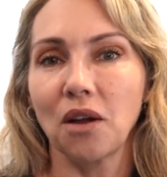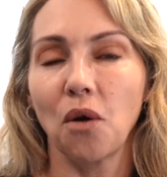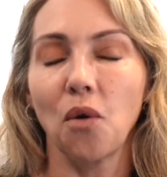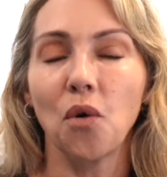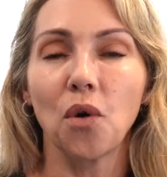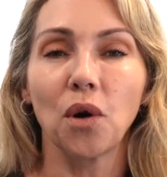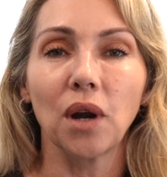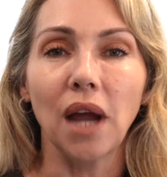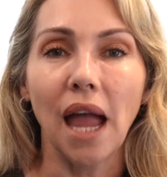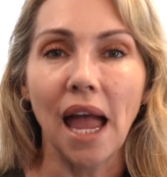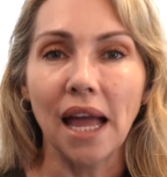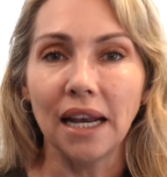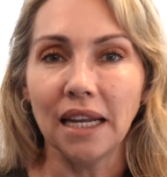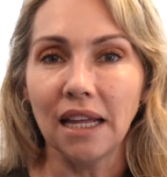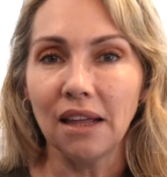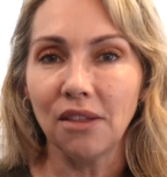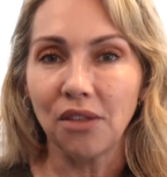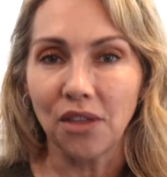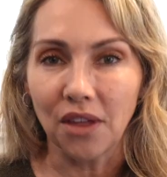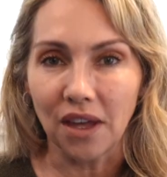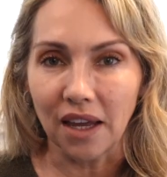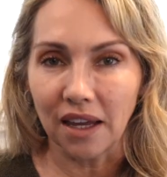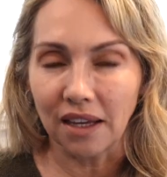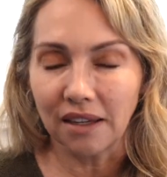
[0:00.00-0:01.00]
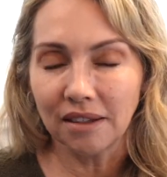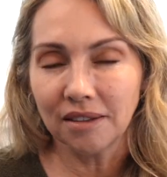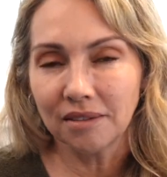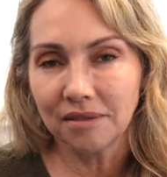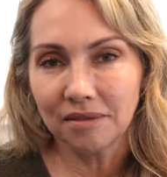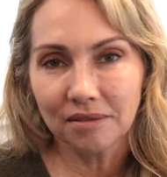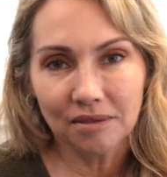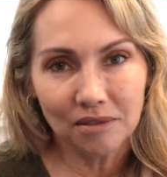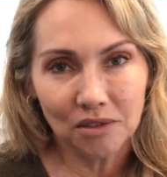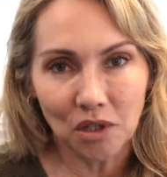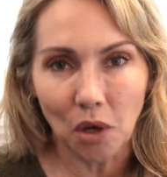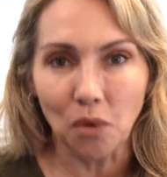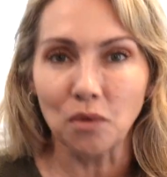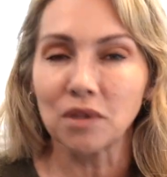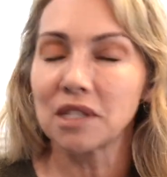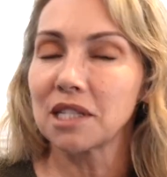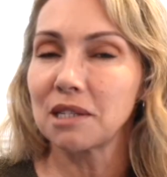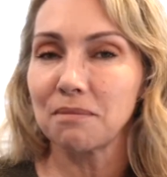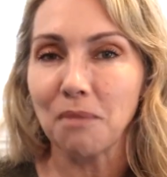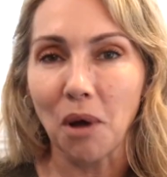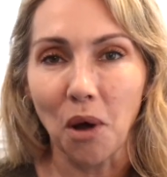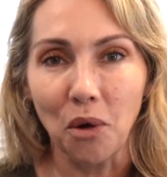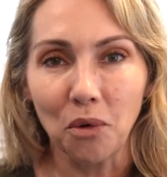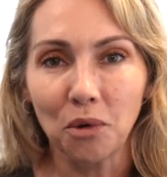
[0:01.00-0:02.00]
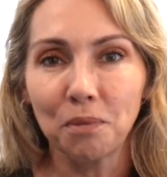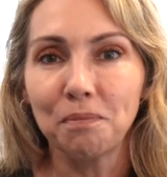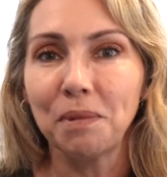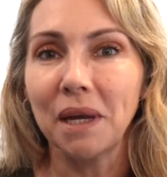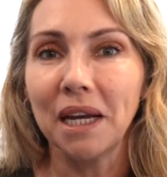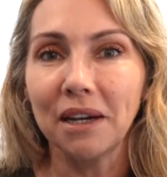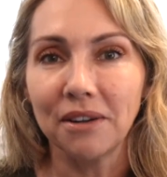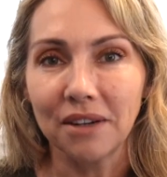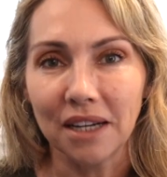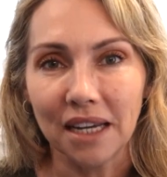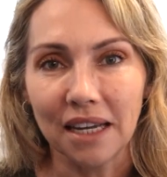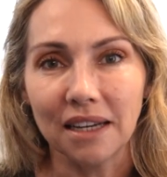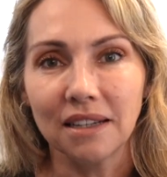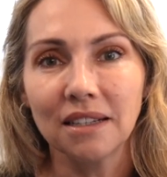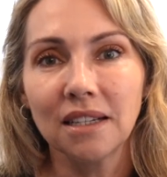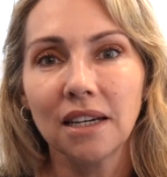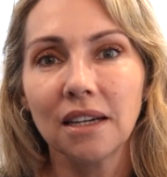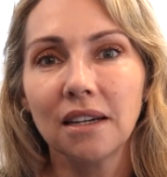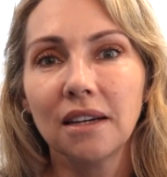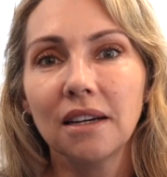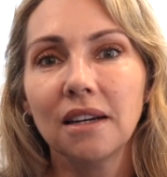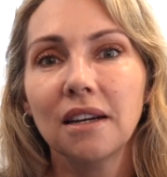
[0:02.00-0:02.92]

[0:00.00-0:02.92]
or anything. Don't smoke, period.